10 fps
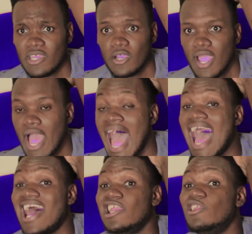here.
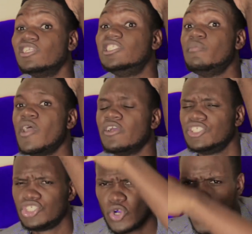At
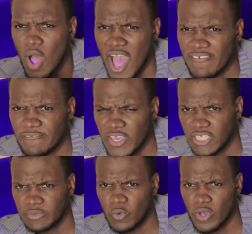TheDuttyBerryShow on
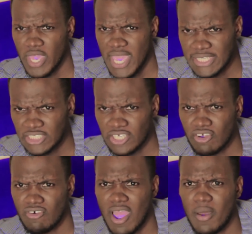Facebook,
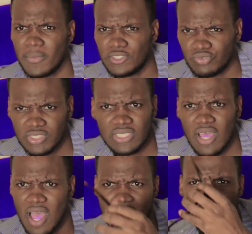Instagram, Twitter,
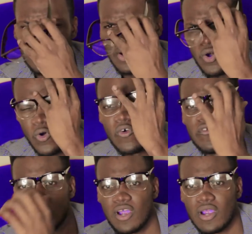all
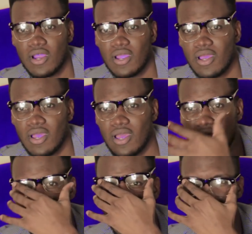over.
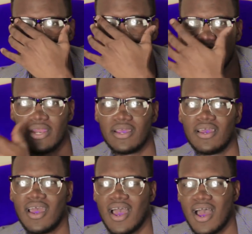Oh God.
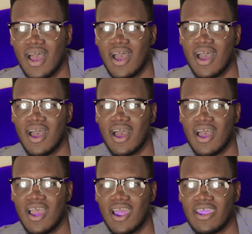
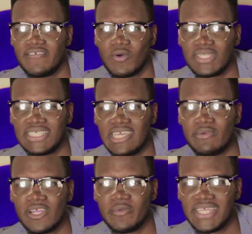If you want to
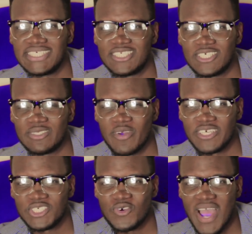email me, it is
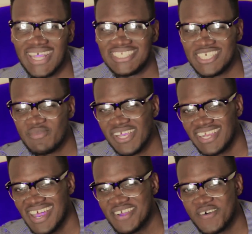
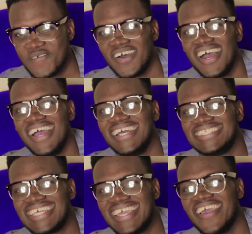DuttyBerryShow@gmail.com.
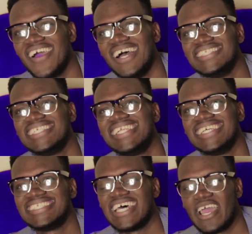Take care until
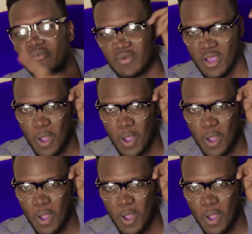next time.